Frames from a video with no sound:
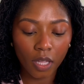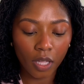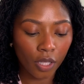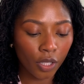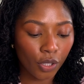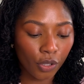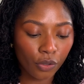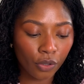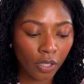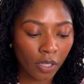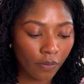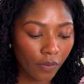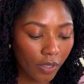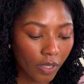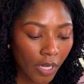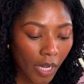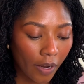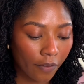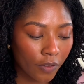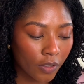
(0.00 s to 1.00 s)
You don't even
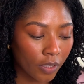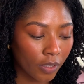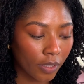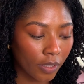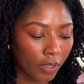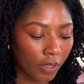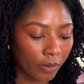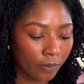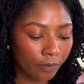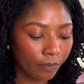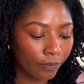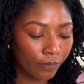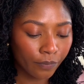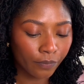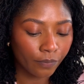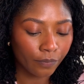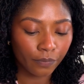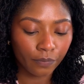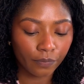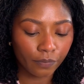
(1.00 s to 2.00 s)
have to
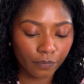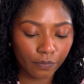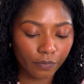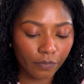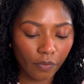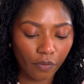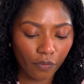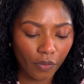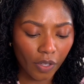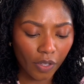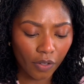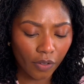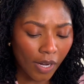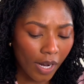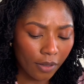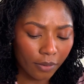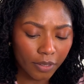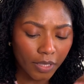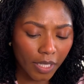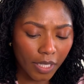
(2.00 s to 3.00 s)
figure
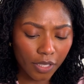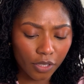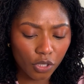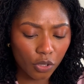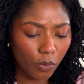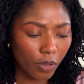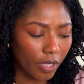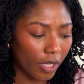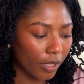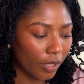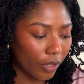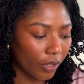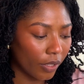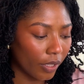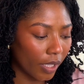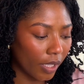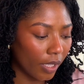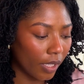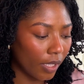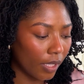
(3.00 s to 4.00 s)
out 10, 20,
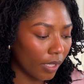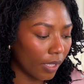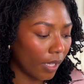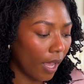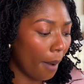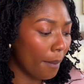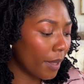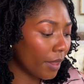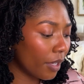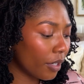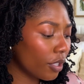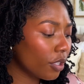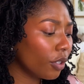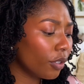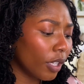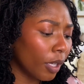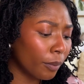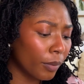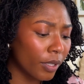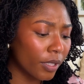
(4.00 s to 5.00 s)
30. I mean, there's no
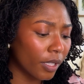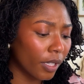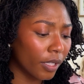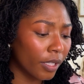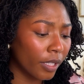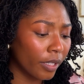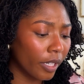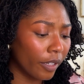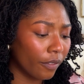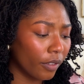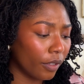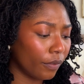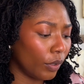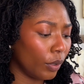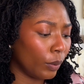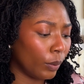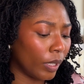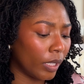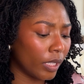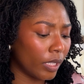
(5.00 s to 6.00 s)
numbers on here even if
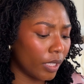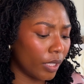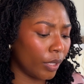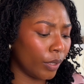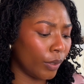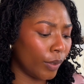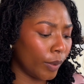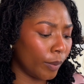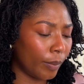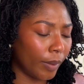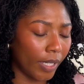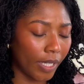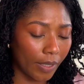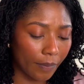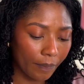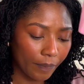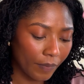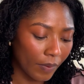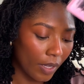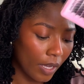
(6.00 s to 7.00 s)
you wanted to, but
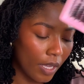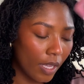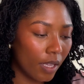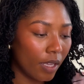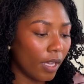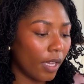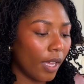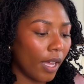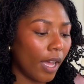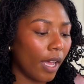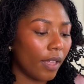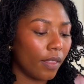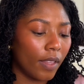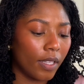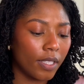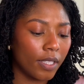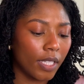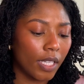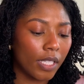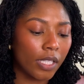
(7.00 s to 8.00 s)

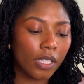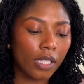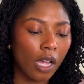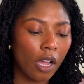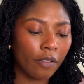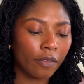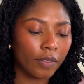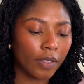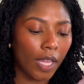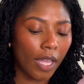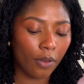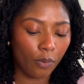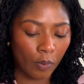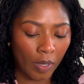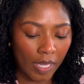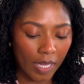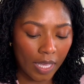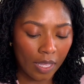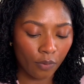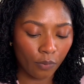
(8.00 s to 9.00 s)
this says soft,
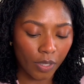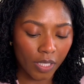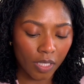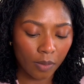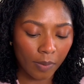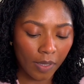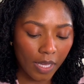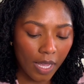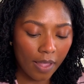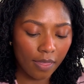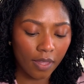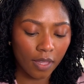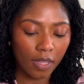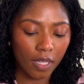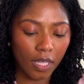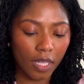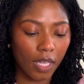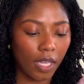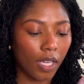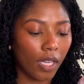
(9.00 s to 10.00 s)
lightweight, and wispy. And then the
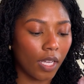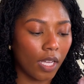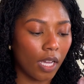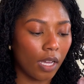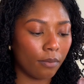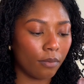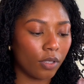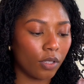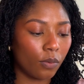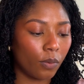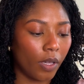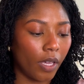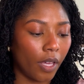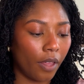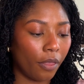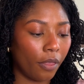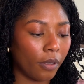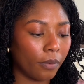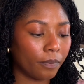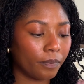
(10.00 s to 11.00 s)
kit comes with